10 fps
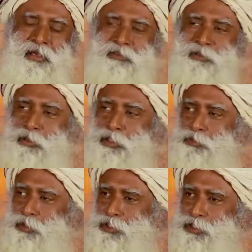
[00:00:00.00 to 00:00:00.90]
as long as
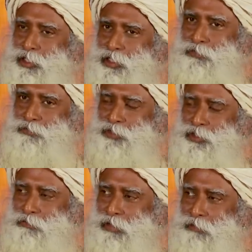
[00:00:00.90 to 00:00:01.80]
we are struggling for
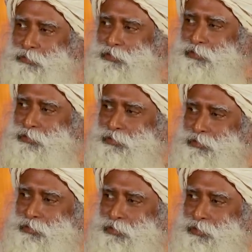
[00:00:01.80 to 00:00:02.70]
survival,
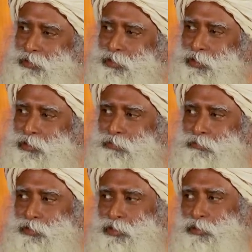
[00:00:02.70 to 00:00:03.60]

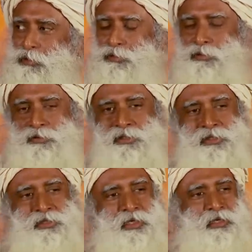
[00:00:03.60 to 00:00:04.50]
we are also
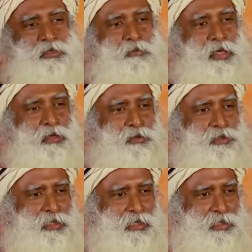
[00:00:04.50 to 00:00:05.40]
just another
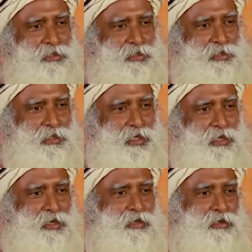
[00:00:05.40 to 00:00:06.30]
biological entity
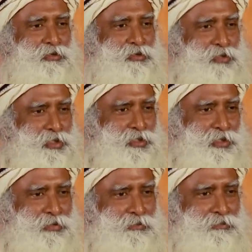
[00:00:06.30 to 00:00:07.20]
like any other creature.